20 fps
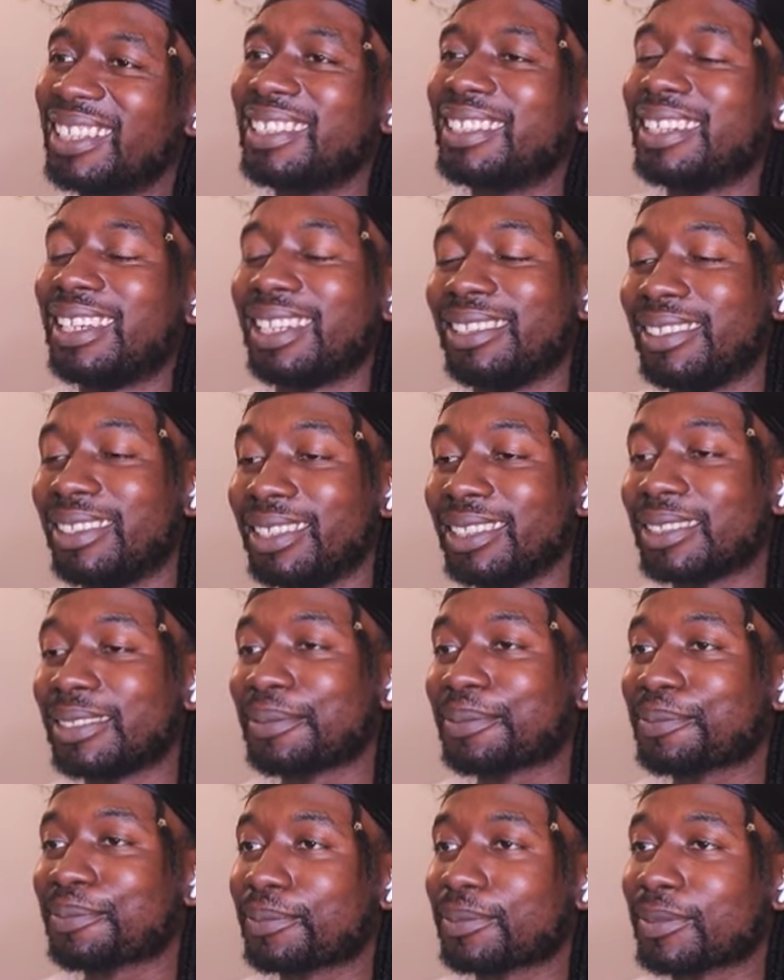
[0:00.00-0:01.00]
Anyways.
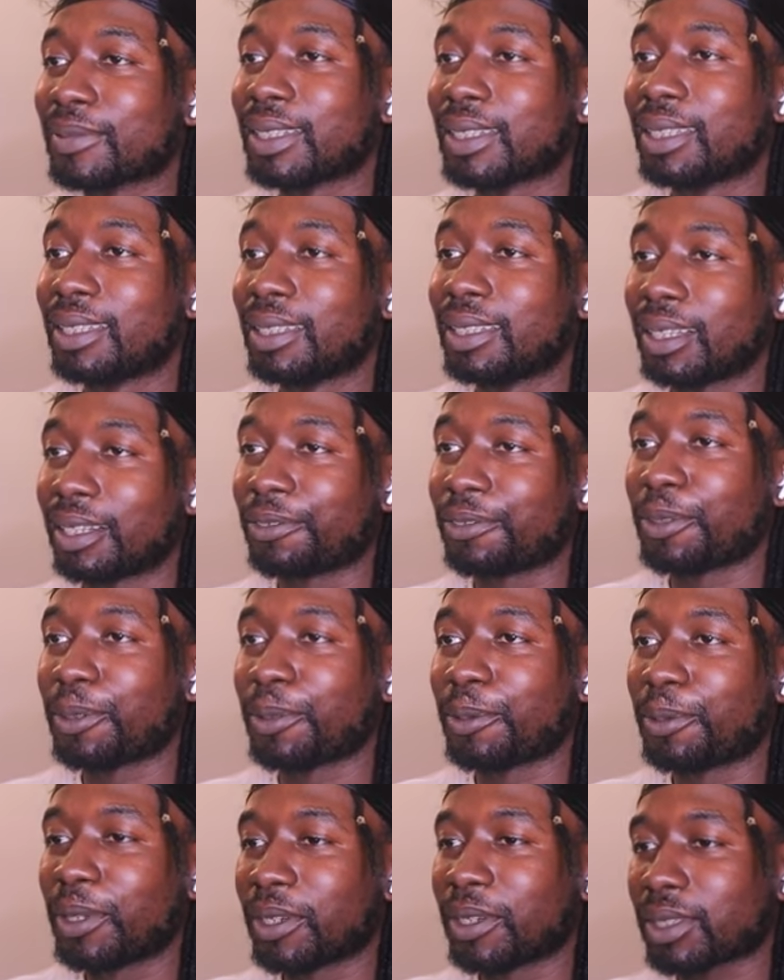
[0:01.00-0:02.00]
I think
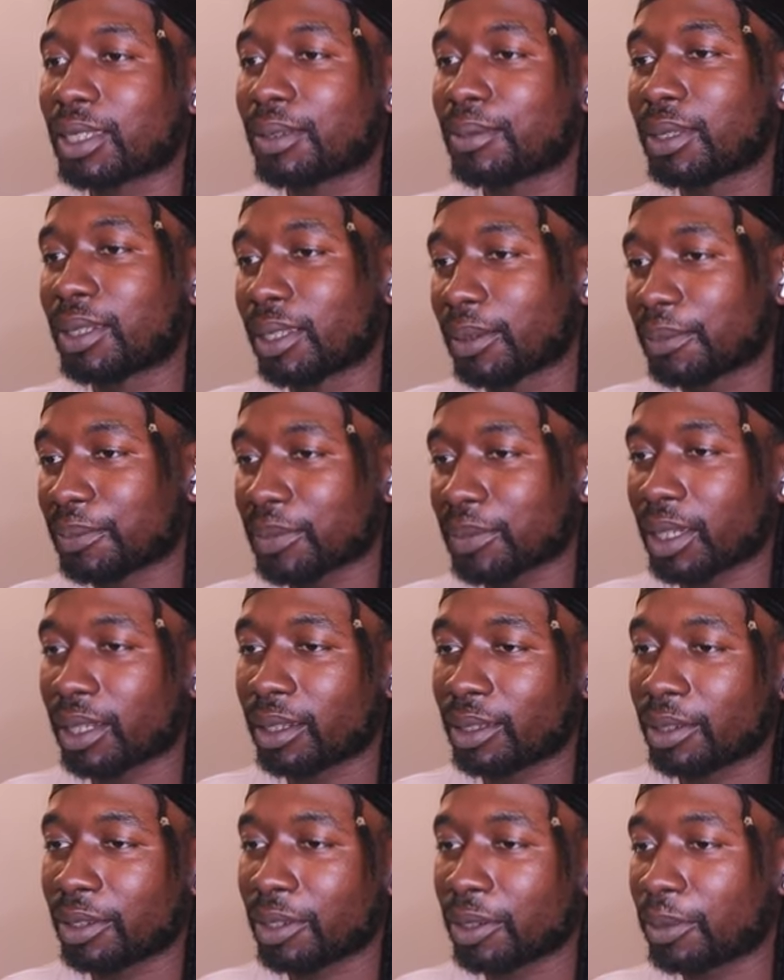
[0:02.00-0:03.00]
we are similar. I
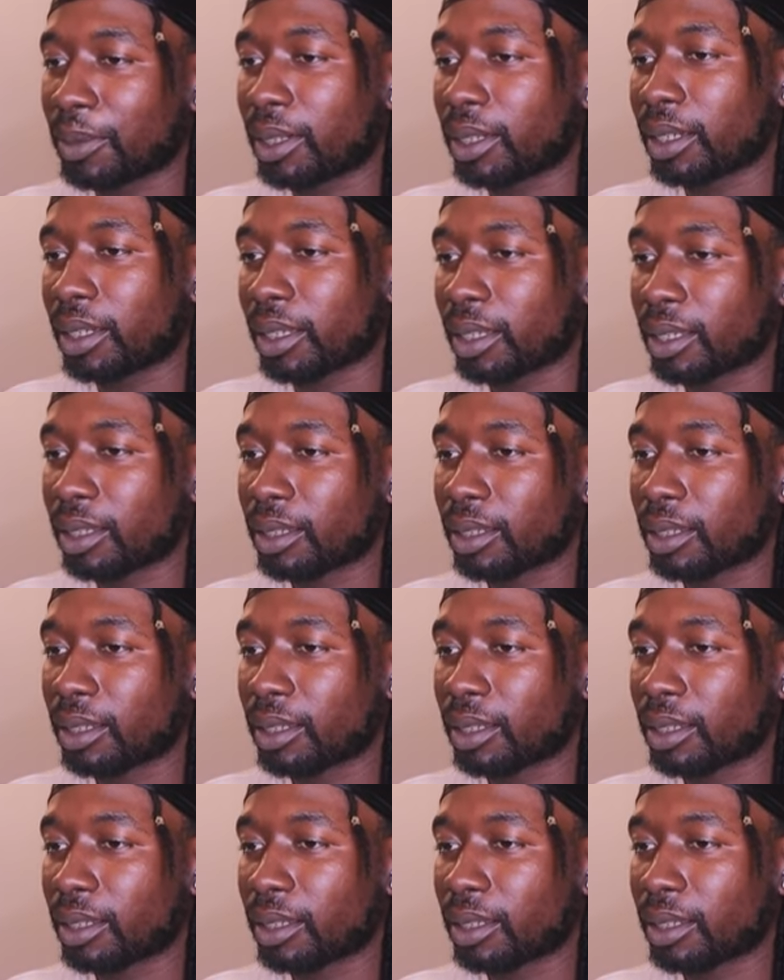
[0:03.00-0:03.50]
don't know why.